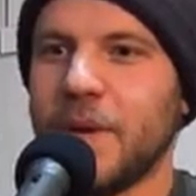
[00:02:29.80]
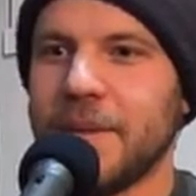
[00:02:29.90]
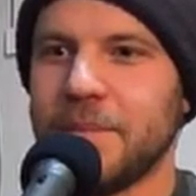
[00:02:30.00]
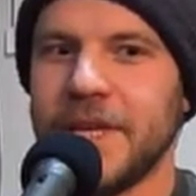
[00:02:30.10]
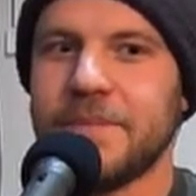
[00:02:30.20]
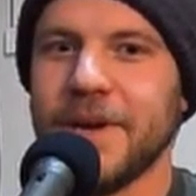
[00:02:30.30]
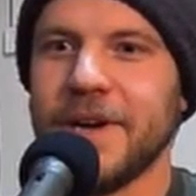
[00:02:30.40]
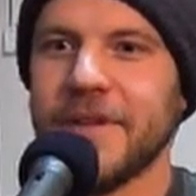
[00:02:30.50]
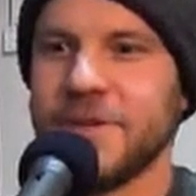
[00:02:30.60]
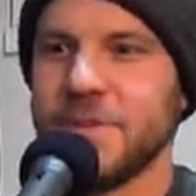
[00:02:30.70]
If by bleep
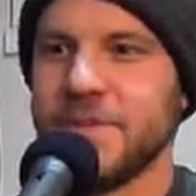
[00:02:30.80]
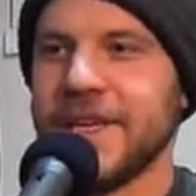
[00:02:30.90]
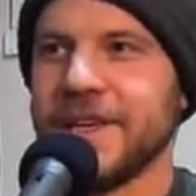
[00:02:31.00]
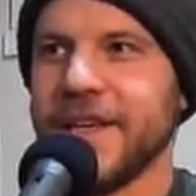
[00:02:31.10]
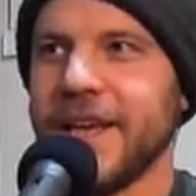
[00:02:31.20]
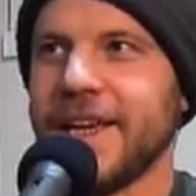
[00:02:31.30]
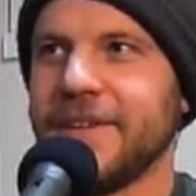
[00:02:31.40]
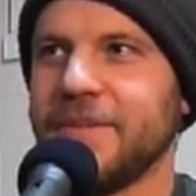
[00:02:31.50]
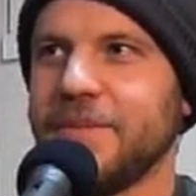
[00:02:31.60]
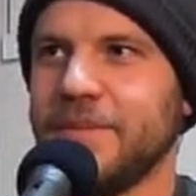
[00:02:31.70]
out, you mean,
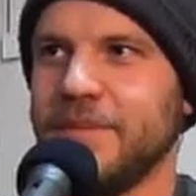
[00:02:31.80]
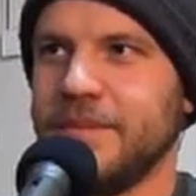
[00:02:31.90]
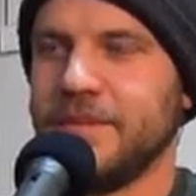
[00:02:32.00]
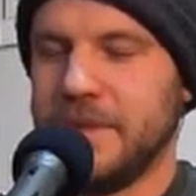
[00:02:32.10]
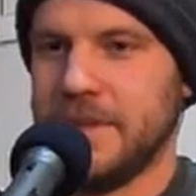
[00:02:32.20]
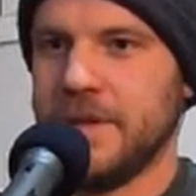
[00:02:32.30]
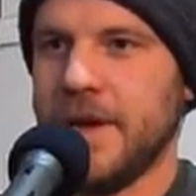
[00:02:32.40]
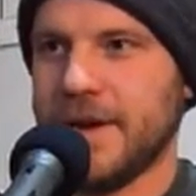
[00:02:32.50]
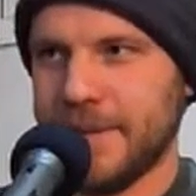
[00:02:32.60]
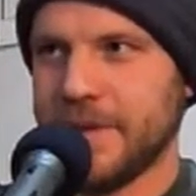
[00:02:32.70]
like,
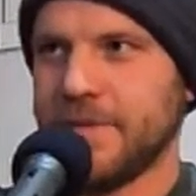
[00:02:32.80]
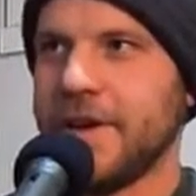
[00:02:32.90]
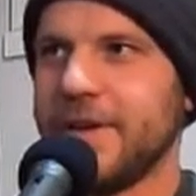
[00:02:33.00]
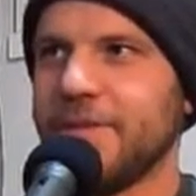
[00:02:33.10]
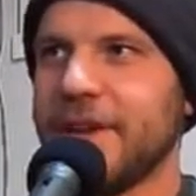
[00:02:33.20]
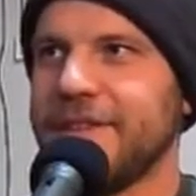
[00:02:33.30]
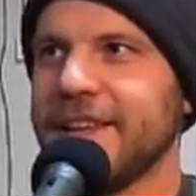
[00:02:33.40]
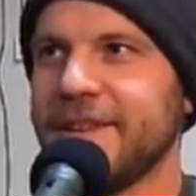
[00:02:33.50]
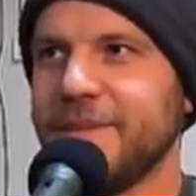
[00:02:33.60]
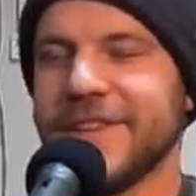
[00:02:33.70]
knock up the volume 5
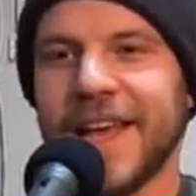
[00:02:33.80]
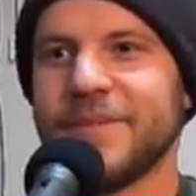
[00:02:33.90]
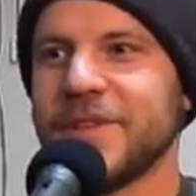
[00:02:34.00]
decibels?